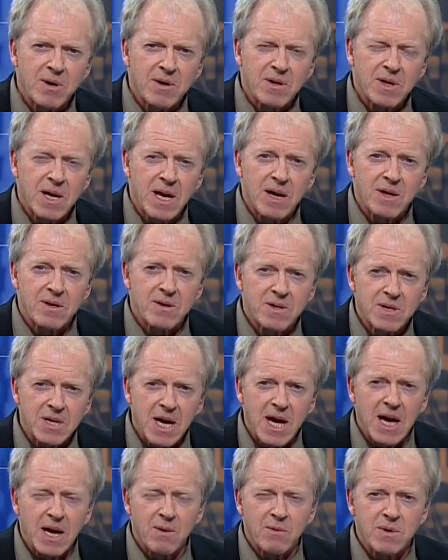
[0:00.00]
it the other
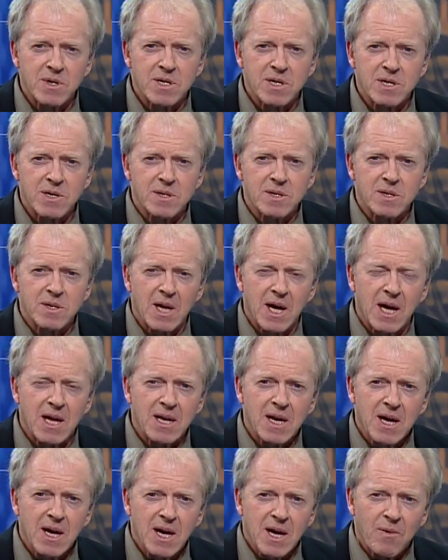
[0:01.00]
day, which is that
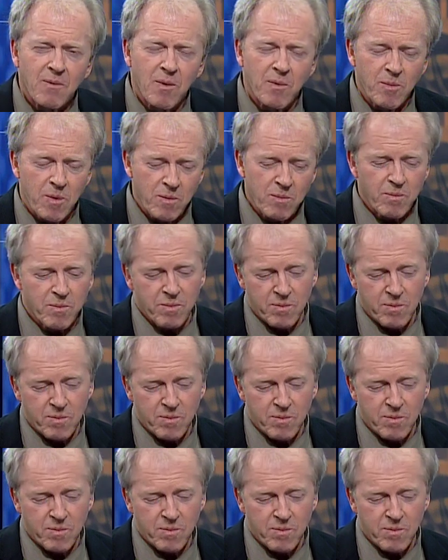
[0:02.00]
when we,